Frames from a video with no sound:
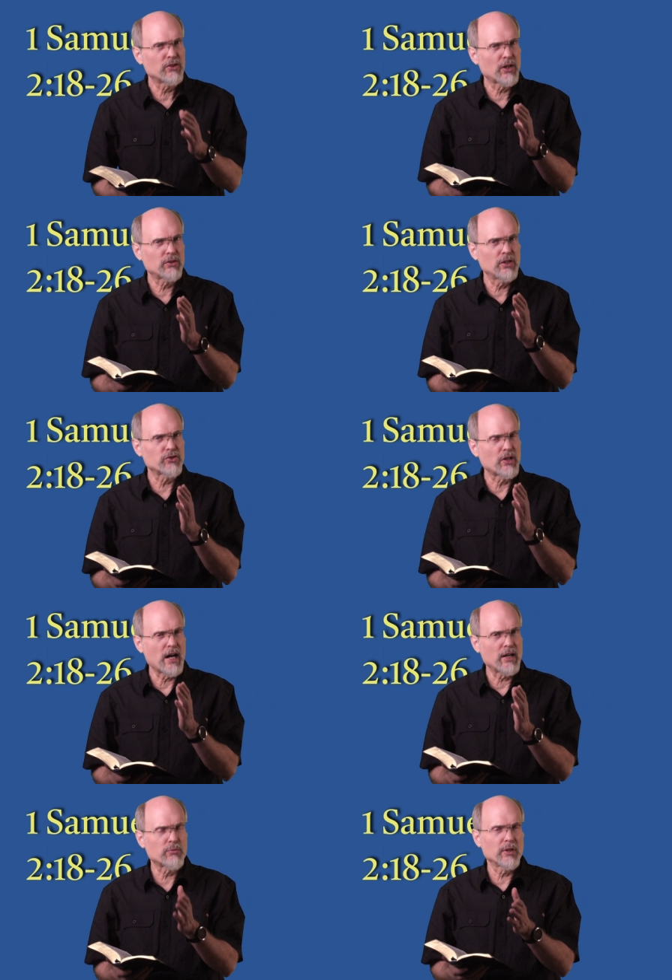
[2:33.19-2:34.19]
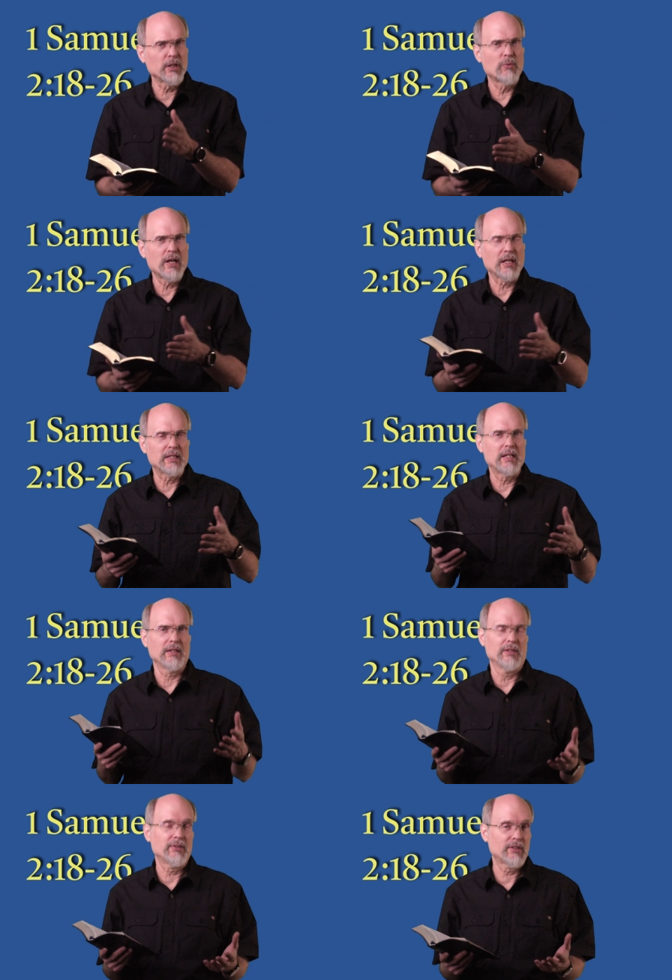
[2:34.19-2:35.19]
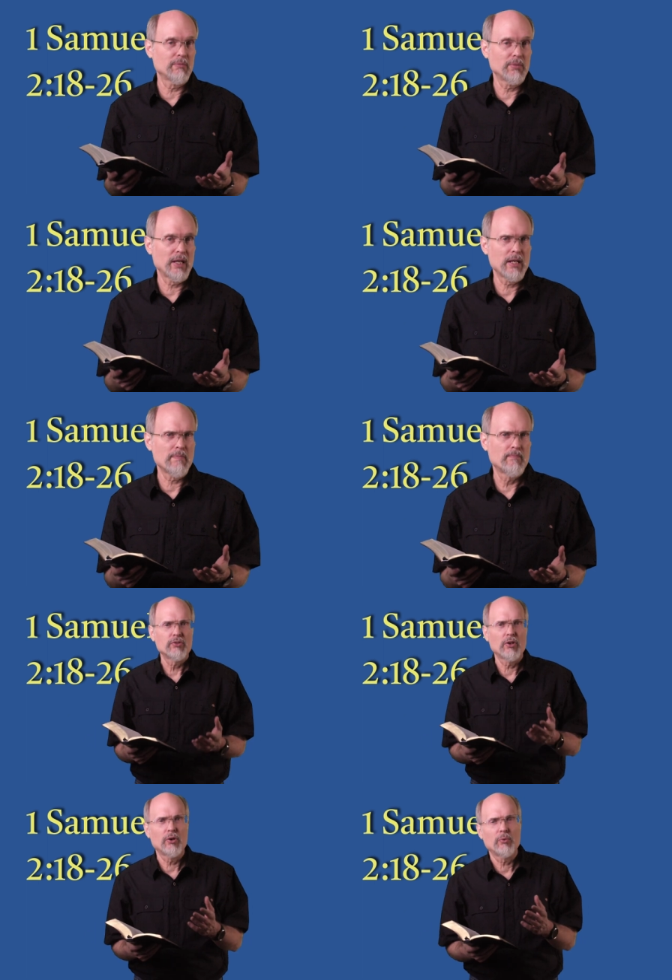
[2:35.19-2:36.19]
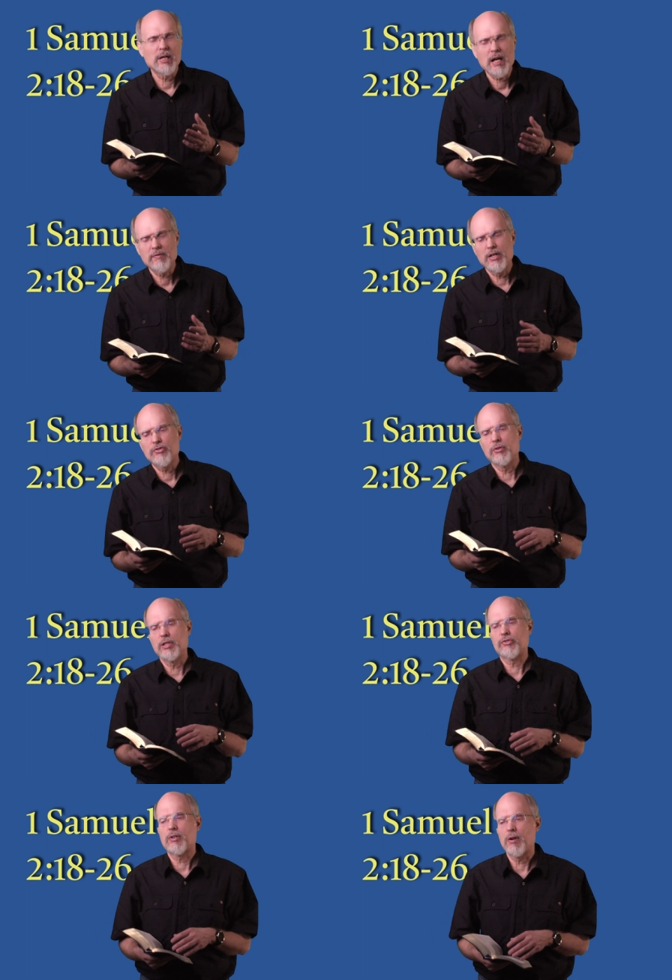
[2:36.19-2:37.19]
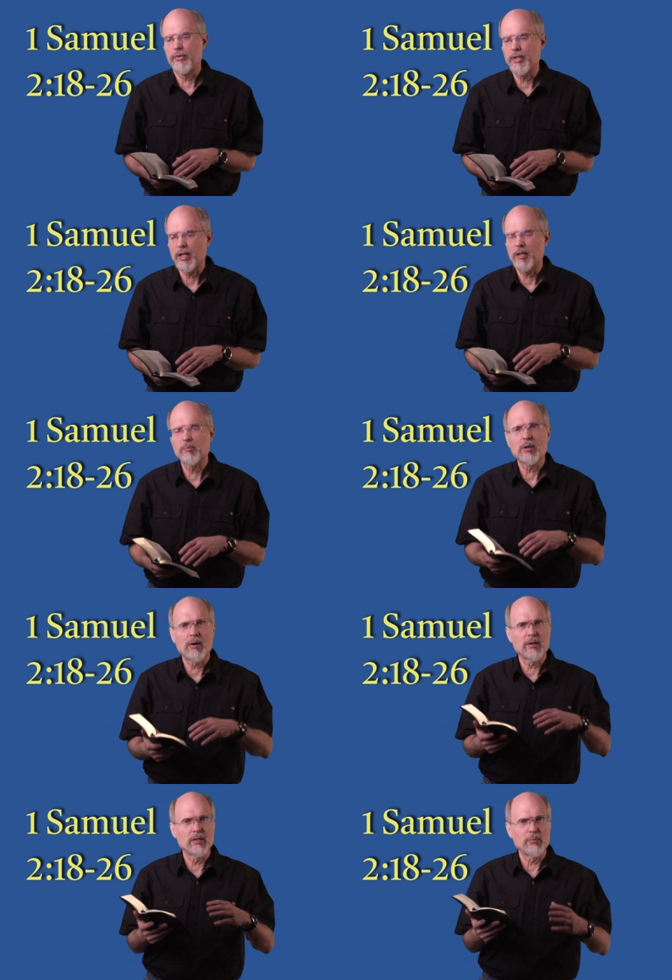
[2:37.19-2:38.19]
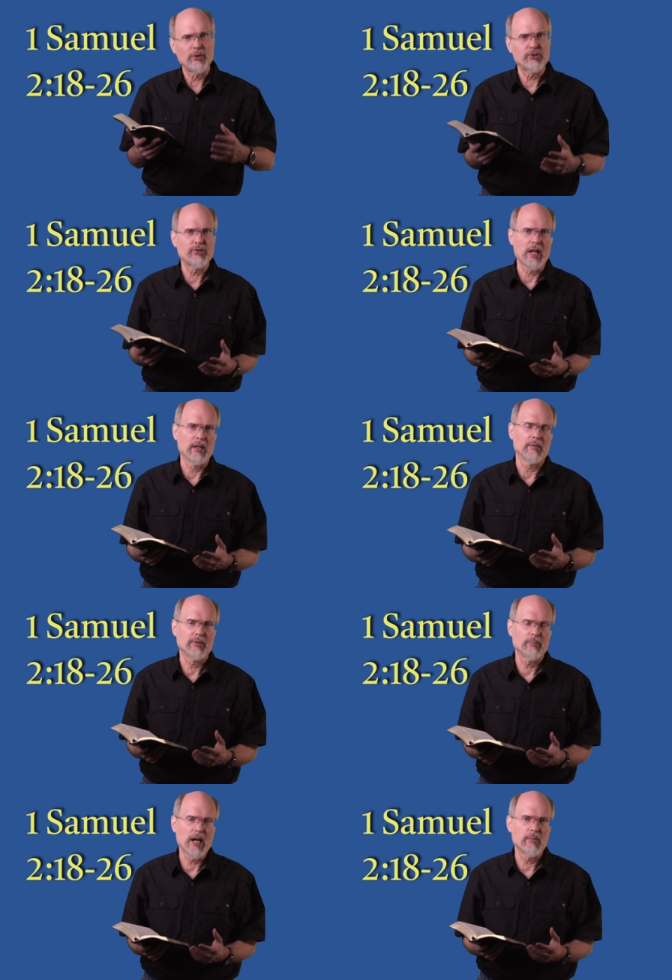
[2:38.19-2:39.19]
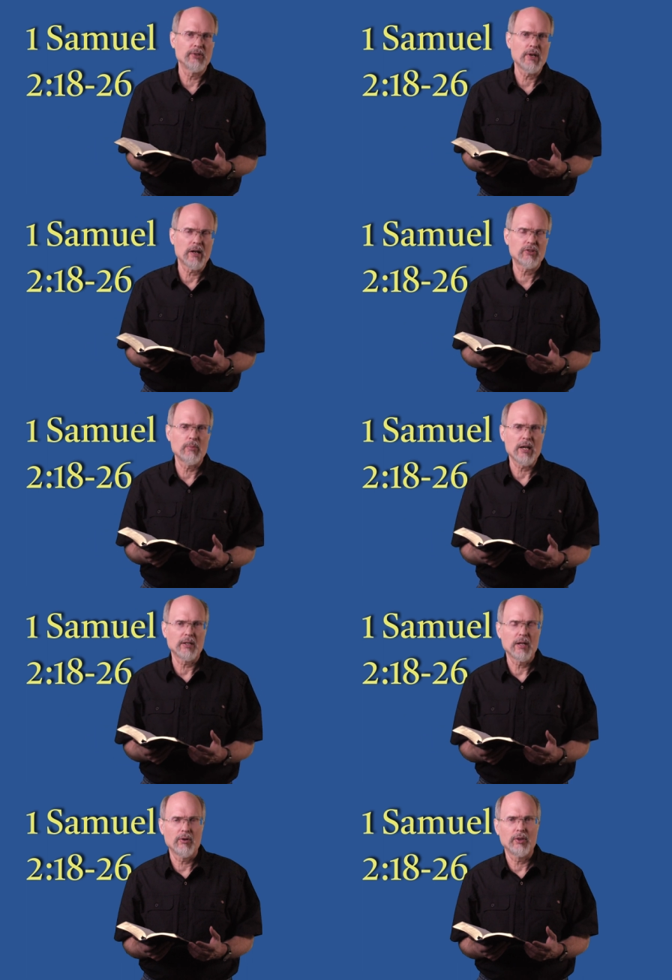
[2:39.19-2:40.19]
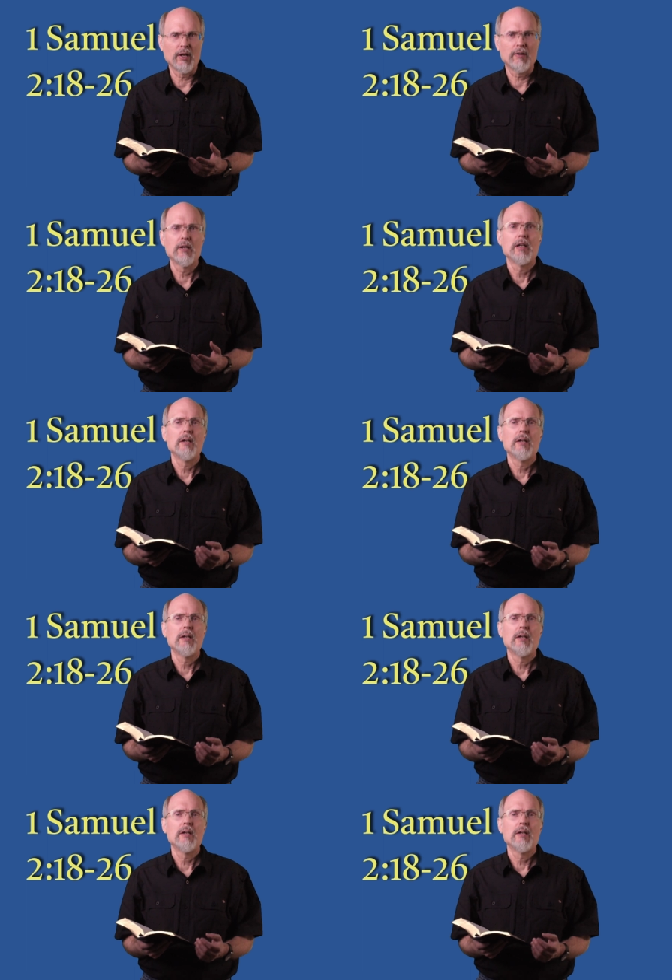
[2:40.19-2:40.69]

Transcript: Does God really want to kill somebody? So we have an issue that's called the unpardonable sin. The Bible talks about it here and there.